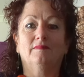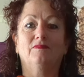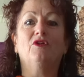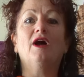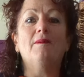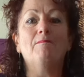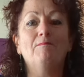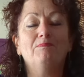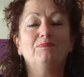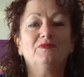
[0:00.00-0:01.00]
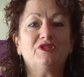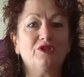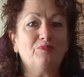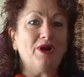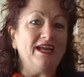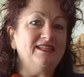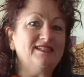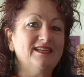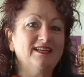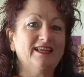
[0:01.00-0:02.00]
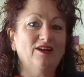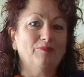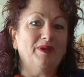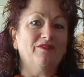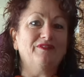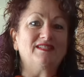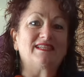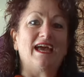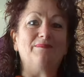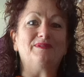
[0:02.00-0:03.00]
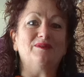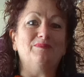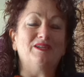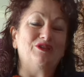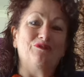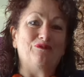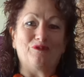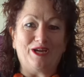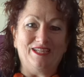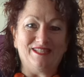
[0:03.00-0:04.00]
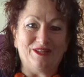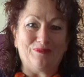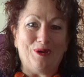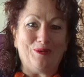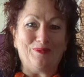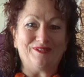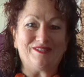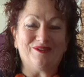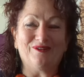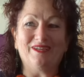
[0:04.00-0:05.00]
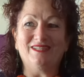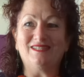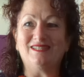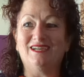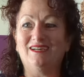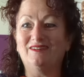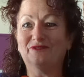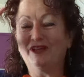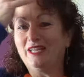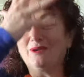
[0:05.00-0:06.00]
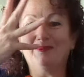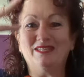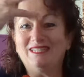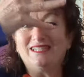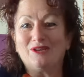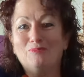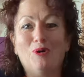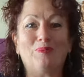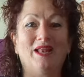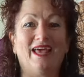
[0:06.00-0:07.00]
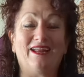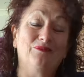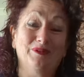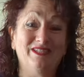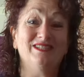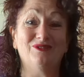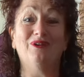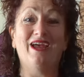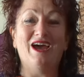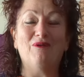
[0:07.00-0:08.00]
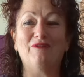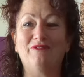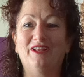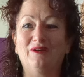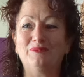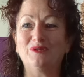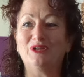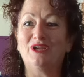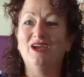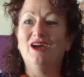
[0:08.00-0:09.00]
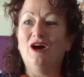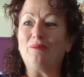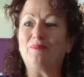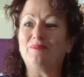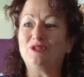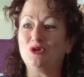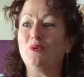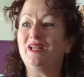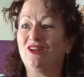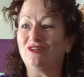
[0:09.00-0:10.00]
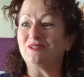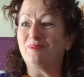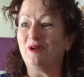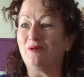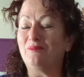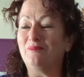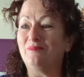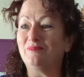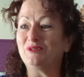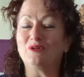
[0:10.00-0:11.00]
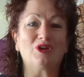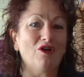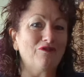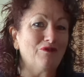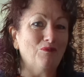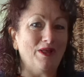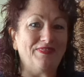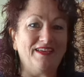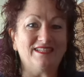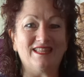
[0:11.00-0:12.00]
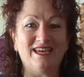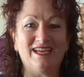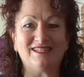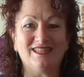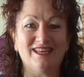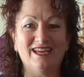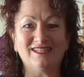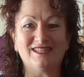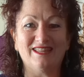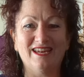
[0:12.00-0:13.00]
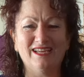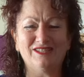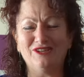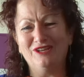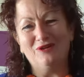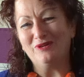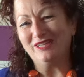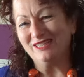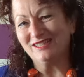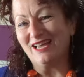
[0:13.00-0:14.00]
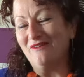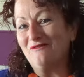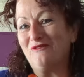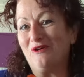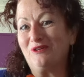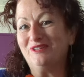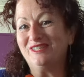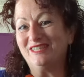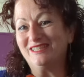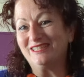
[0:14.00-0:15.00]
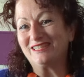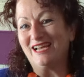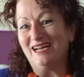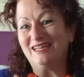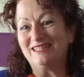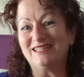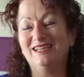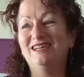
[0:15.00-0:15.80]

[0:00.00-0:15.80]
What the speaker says: Right, so the brain's in a little bit of escape submission freeze at the moment, so it's feeling a bit discombobulated, which is sort of how I feel. I'm doing lots, but I'm sort of going from one thing to the next to the next to the next. So you know when you just can't focus, you just can't